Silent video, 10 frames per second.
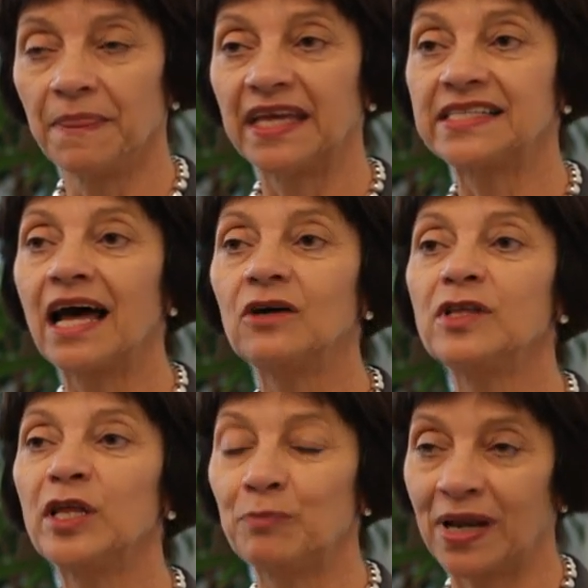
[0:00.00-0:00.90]
is how
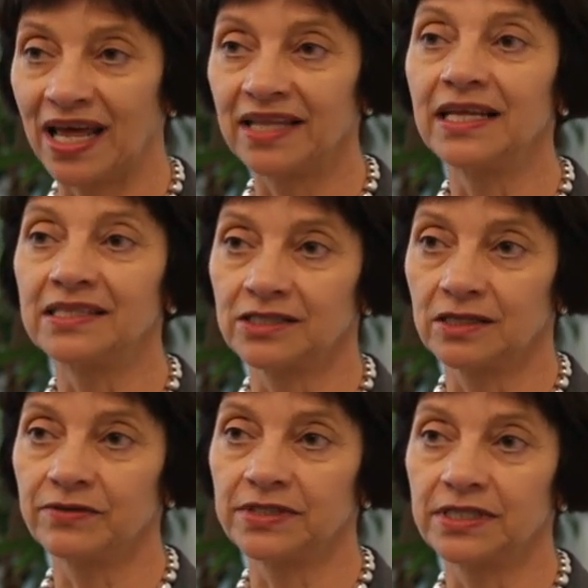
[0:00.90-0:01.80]
do they plan their
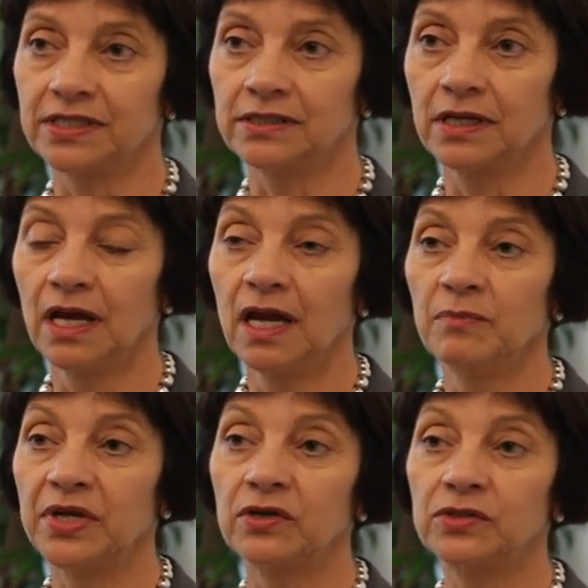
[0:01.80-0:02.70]
services,
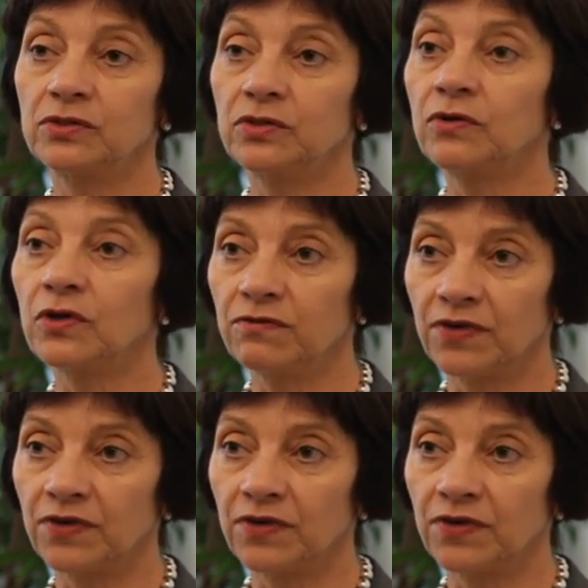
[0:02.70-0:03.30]
because you've got